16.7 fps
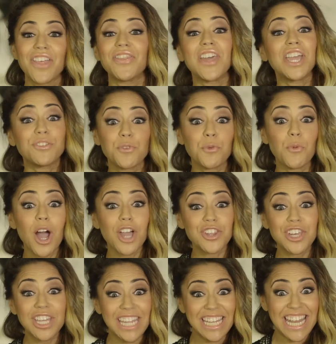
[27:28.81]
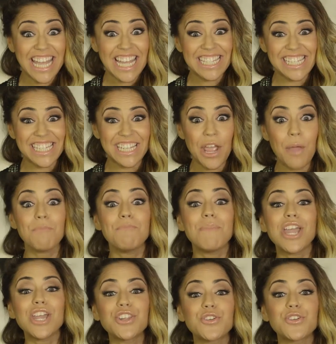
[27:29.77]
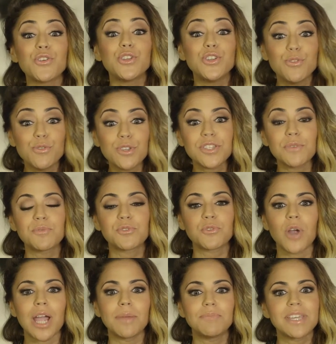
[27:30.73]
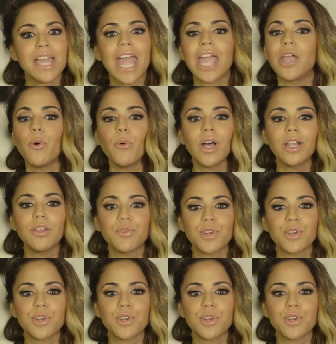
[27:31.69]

Thanks for watching Connected. Make sure you subscribe to AOL